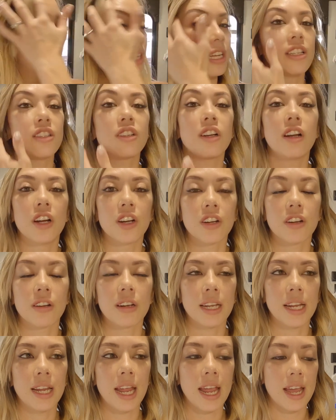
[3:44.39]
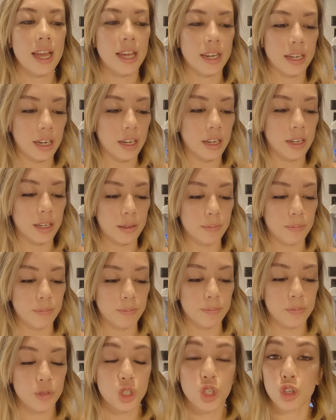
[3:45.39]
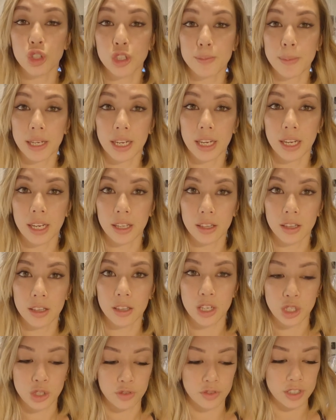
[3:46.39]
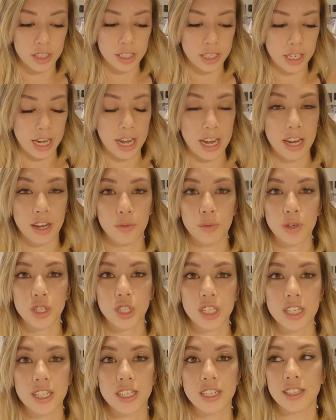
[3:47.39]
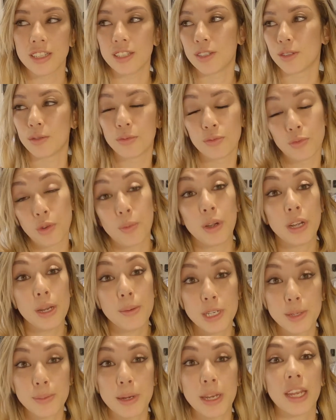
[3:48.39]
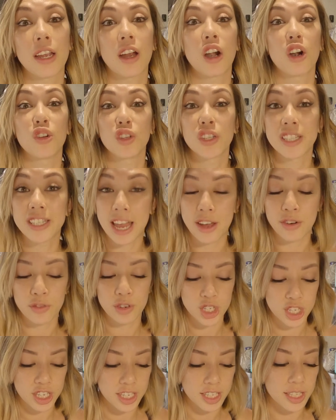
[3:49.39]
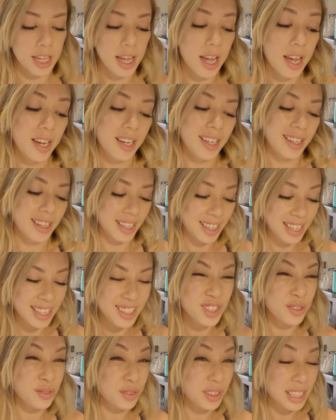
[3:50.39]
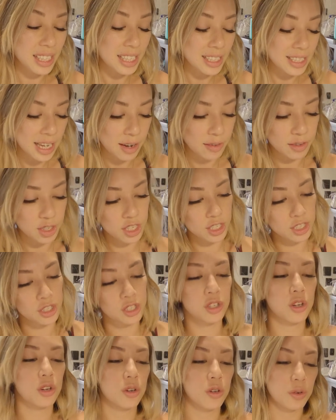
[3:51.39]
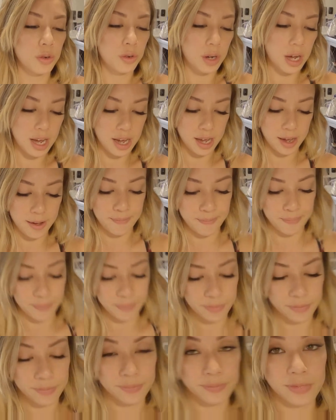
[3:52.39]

the kids are hungry, and um, Joe's making lunch for us today, which is we're pretty much making our own sandwiches. The kids don't really eat sandwiches, so um,